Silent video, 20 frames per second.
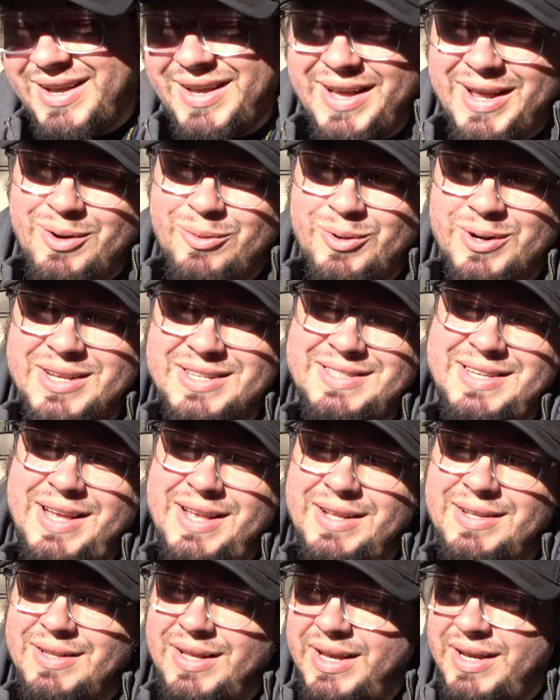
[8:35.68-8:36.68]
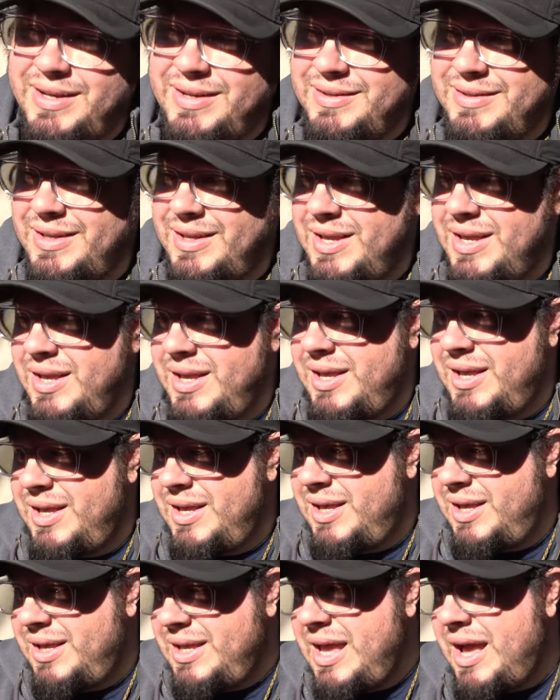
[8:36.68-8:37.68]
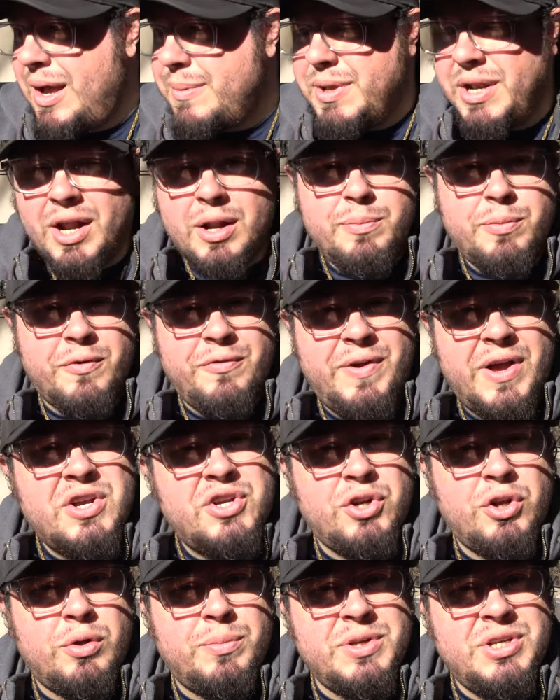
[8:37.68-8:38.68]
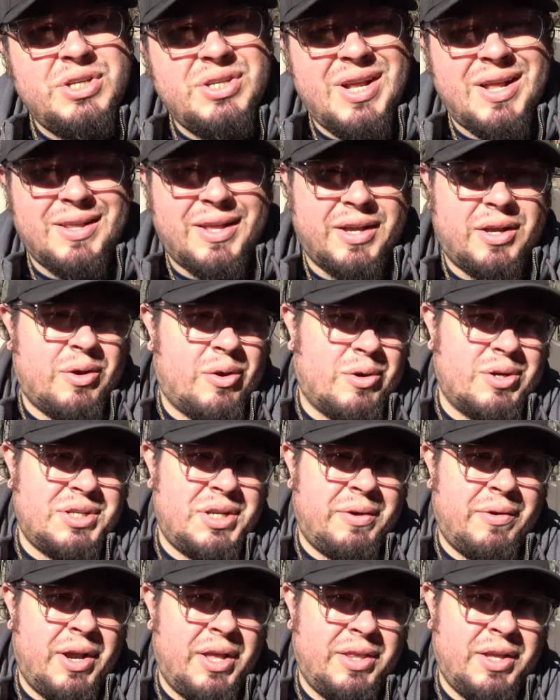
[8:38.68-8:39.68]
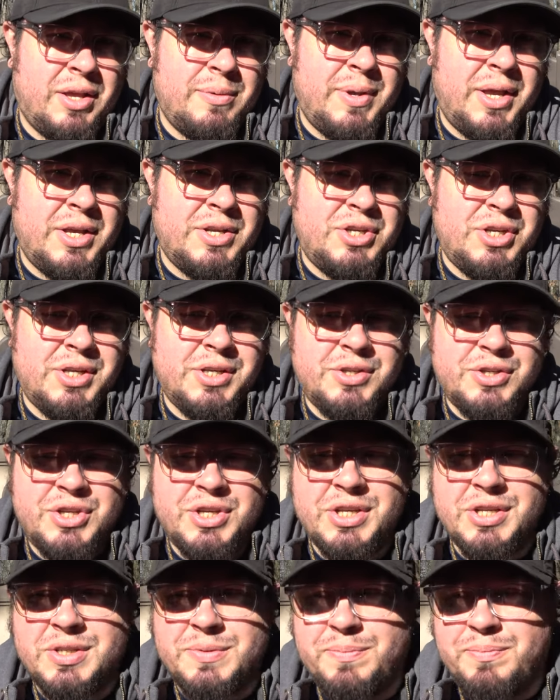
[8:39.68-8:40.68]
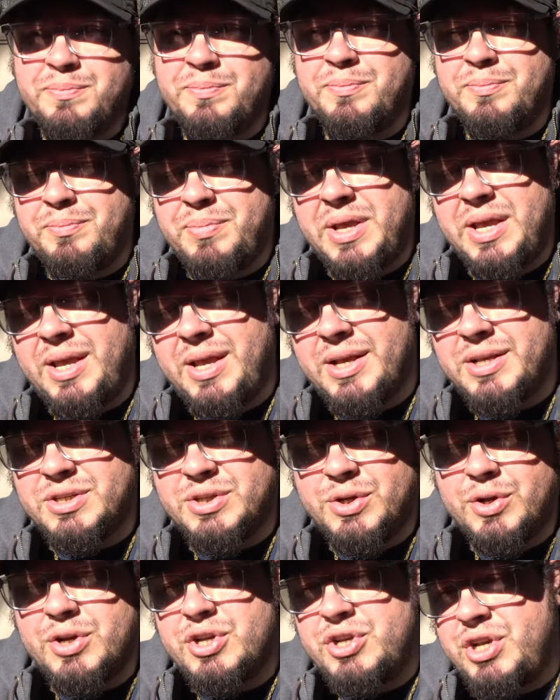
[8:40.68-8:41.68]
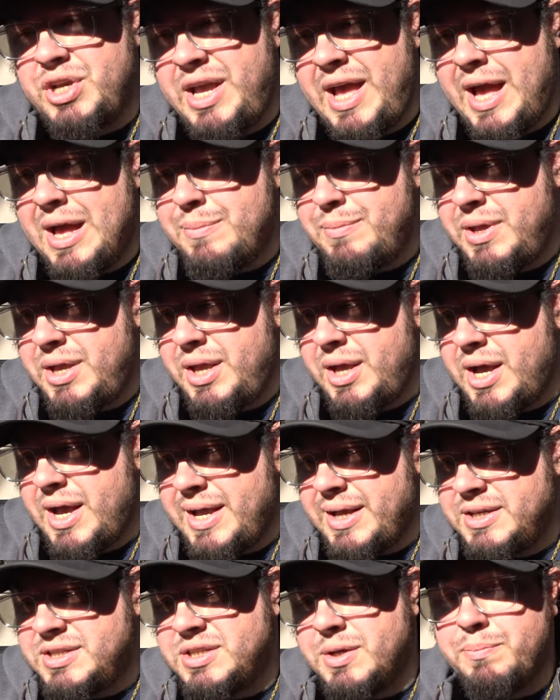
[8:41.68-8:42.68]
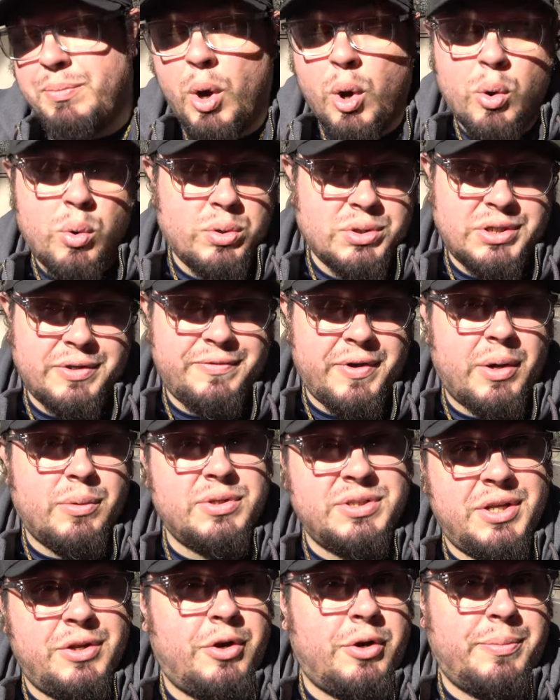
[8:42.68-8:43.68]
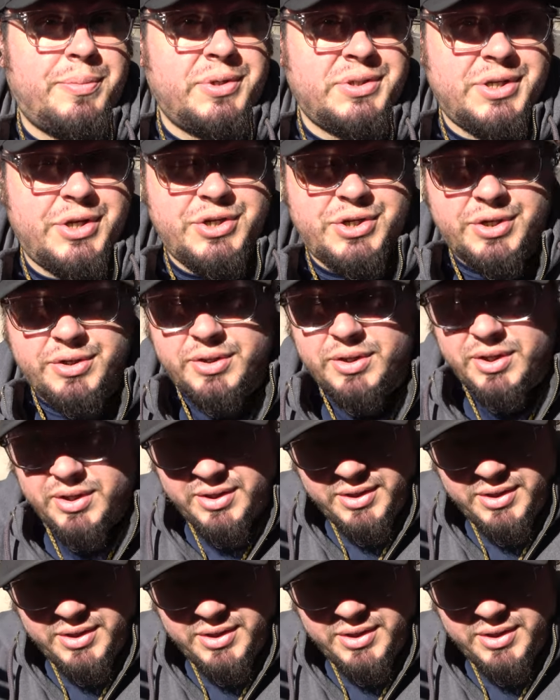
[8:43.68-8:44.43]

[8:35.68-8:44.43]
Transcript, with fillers: don't want to say, like, yeah, I mean, unprofessional, but she's not, like, cursing or anything at me. She's being as good as she can be, I suppose, if I was in her position.